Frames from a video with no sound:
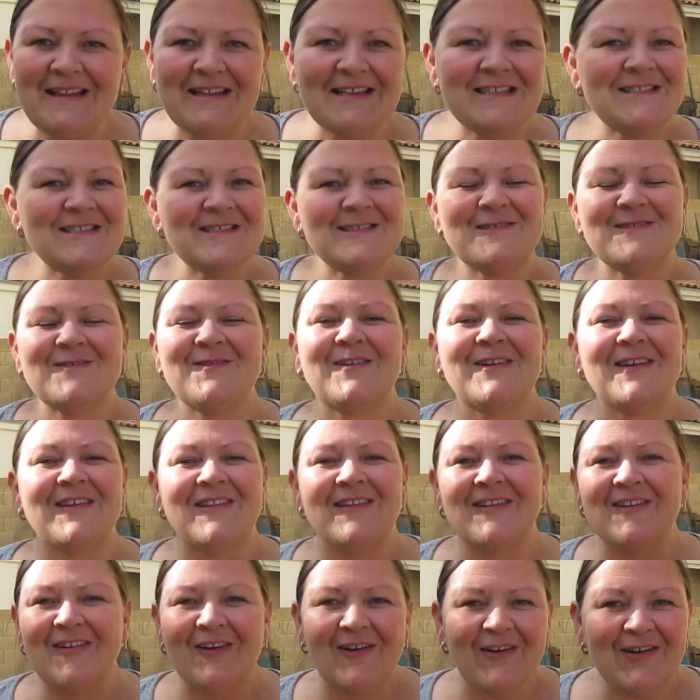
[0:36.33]
This is one of
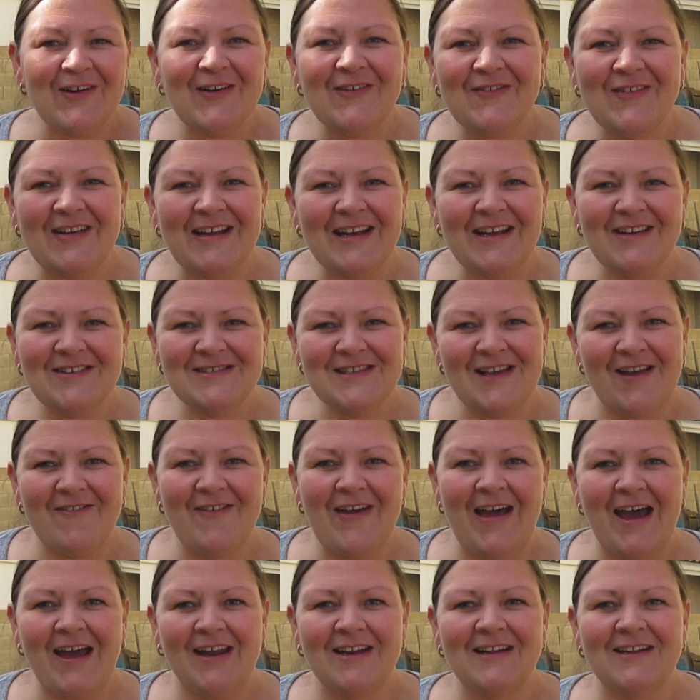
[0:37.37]
the longer videos I've
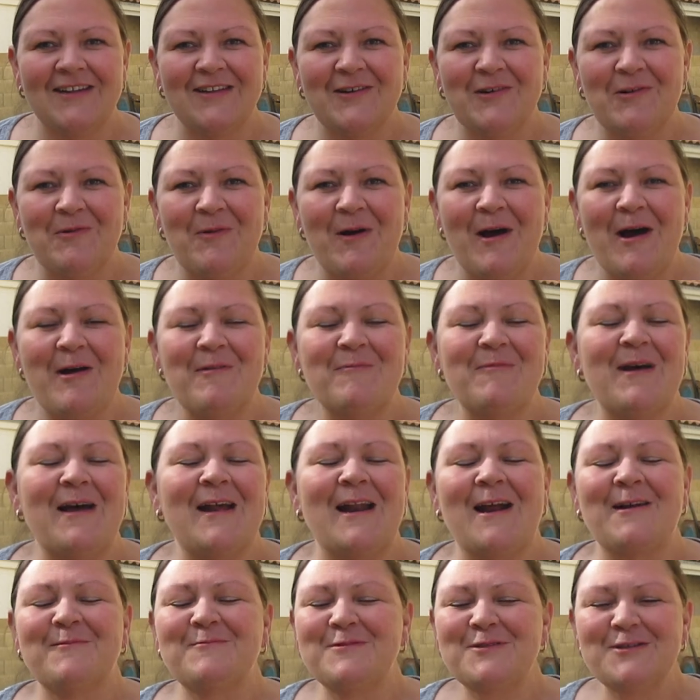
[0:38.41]
had in a little while,
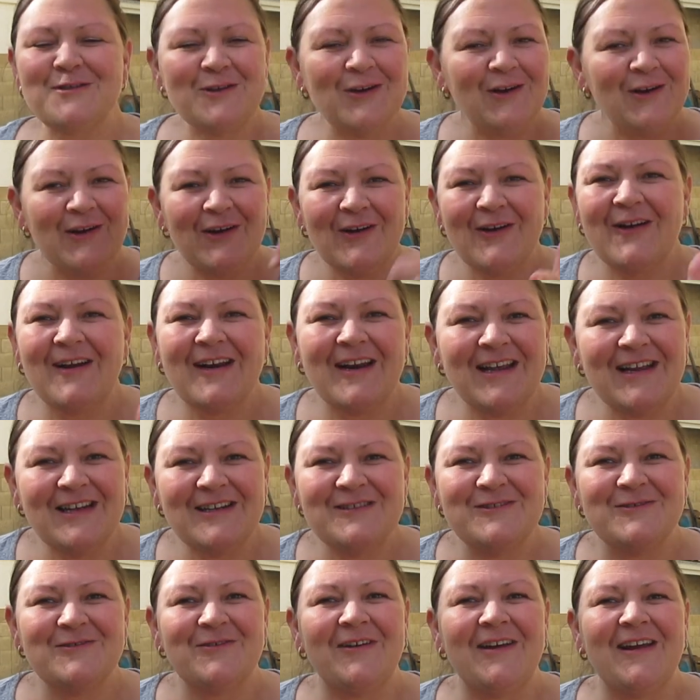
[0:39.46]
but I'm sure you're gonna
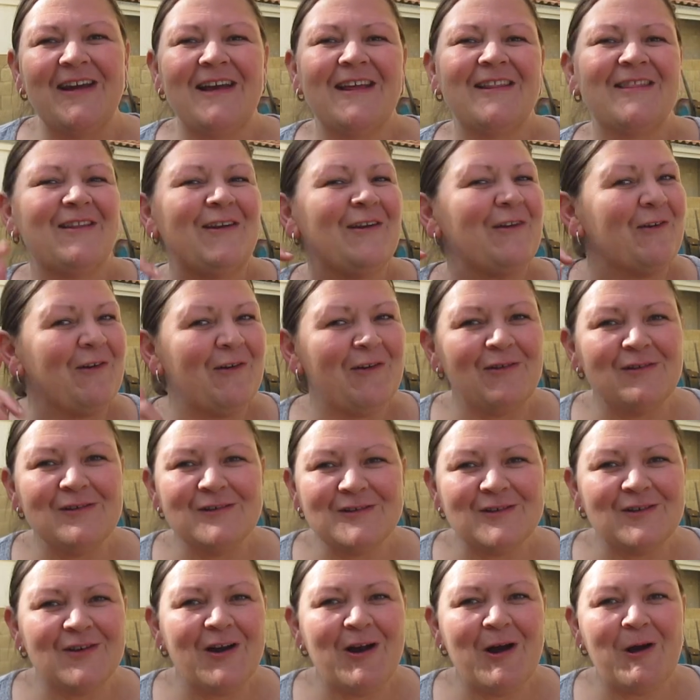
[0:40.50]
enjoy it. The
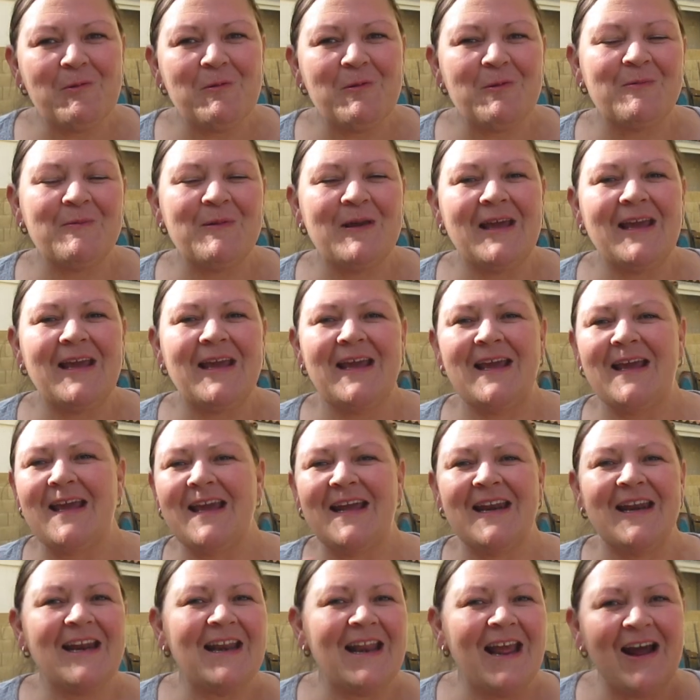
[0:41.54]
girls are helping me
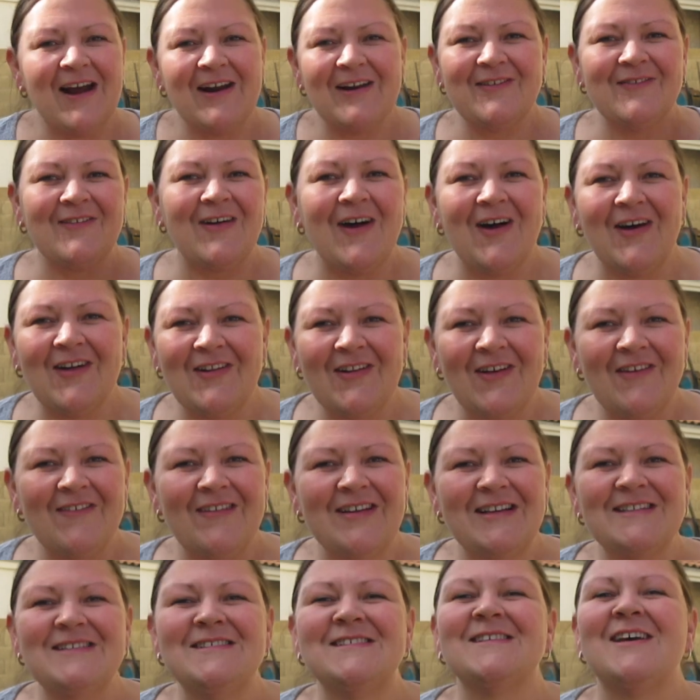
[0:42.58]
in and out of all of
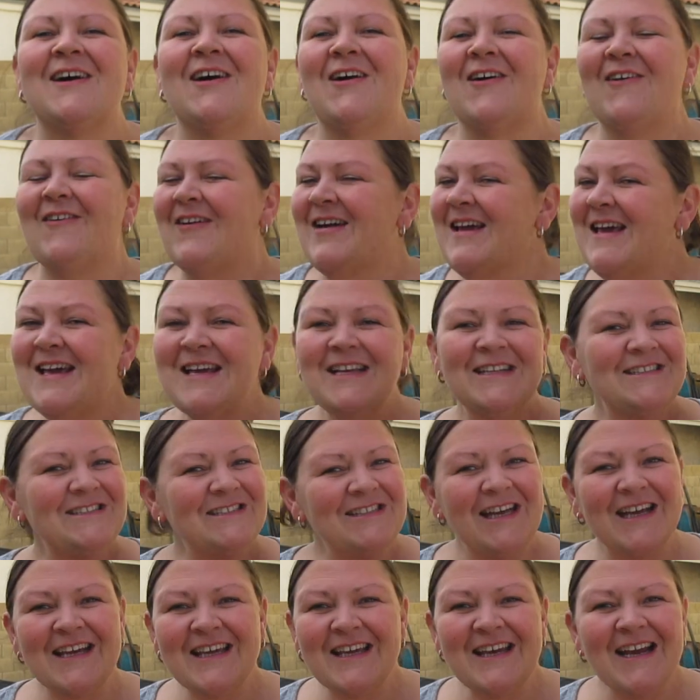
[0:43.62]
it, so
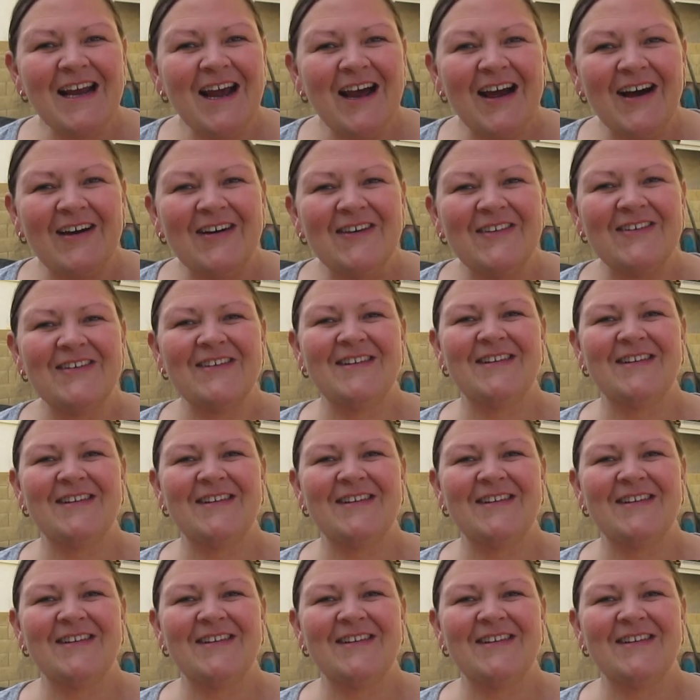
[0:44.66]
check it out.